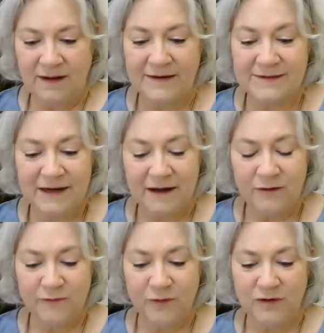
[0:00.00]
and
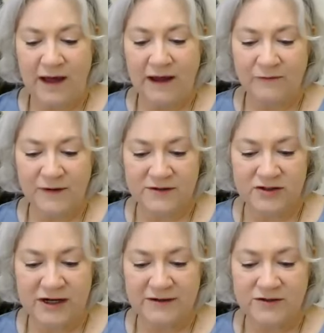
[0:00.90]
death for life
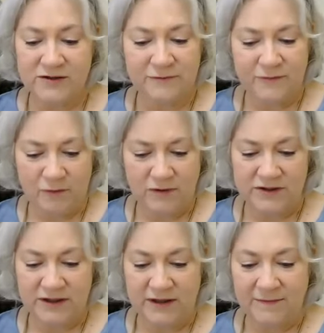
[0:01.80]
exchanged
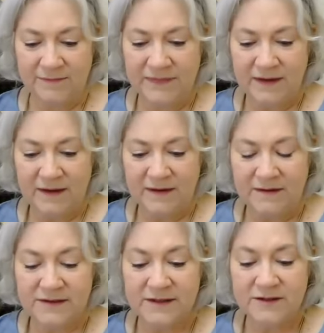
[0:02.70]
foolishly,
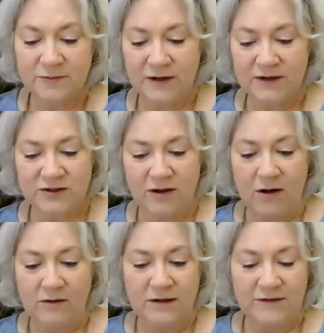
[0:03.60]
since which
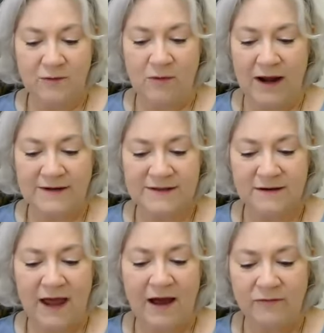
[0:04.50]
all living
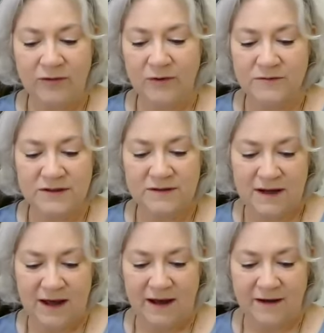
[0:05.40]
wights have learned to
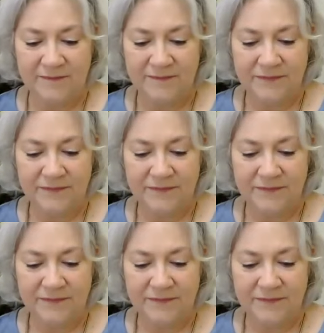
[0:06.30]
die,